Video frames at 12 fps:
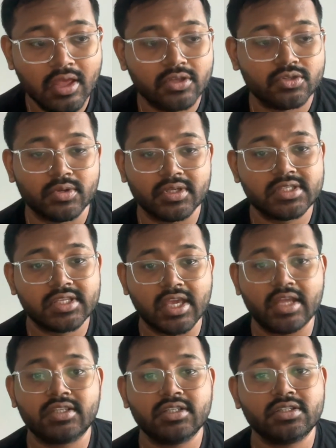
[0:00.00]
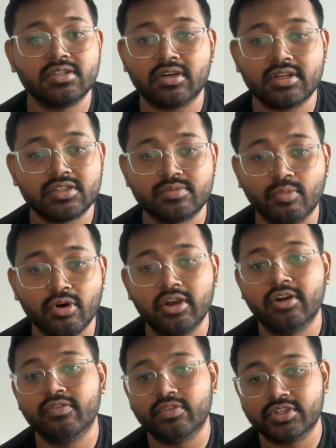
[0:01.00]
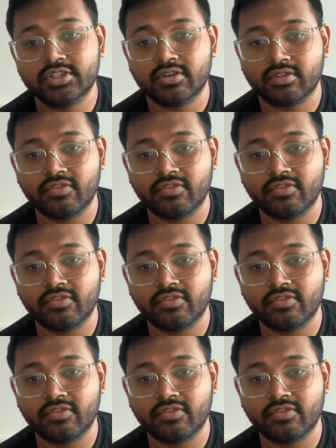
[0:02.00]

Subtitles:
So a sketch is not a smaller version of